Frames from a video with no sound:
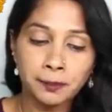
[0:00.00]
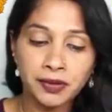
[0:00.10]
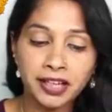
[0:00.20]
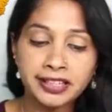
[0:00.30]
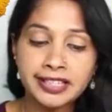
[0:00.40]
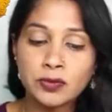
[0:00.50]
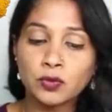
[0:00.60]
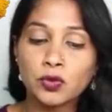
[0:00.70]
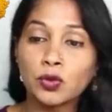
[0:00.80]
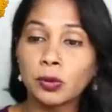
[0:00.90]
It
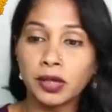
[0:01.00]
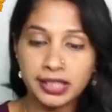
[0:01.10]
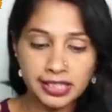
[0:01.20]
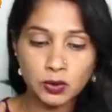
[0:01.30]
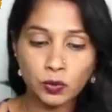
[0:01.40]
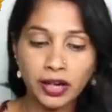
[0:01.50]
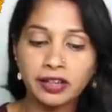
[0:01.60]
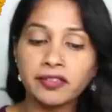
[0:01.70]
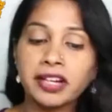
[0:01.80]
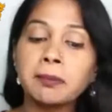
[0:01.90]
is
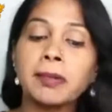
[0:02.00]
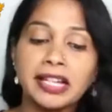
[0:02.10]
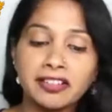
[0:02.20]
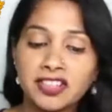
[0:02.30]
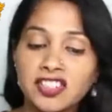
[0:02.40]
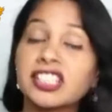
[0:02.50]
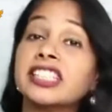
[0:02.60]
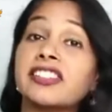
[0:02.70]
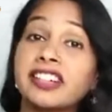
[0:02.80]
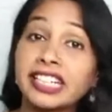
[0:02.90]
very very beneficial
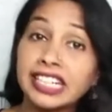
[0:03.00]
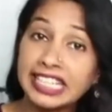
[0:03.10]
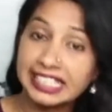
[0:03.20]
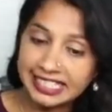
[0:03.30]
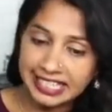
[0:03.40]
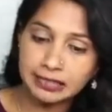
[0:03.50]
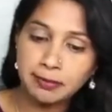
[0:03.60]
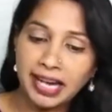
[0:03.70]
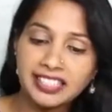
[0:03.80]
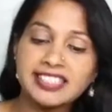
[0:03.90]
in treating insect
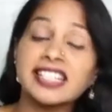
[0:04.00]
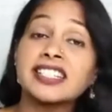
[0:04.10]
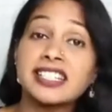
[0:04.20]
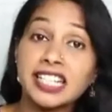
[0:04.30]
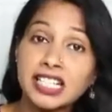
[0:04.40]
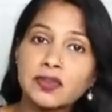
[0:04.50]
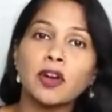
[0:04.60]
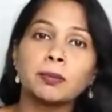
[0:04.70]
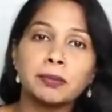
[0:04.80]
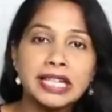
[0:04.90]
bites and stings
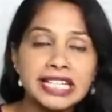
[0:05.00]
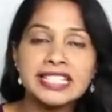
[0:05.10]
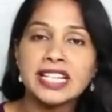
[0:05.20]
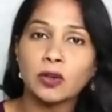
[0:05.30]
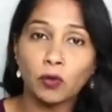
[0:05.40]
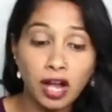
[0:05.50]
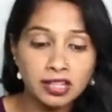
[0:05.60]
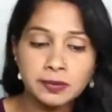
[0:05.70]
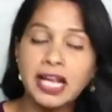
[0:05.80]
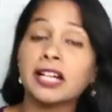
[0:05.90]
from bees and wasps,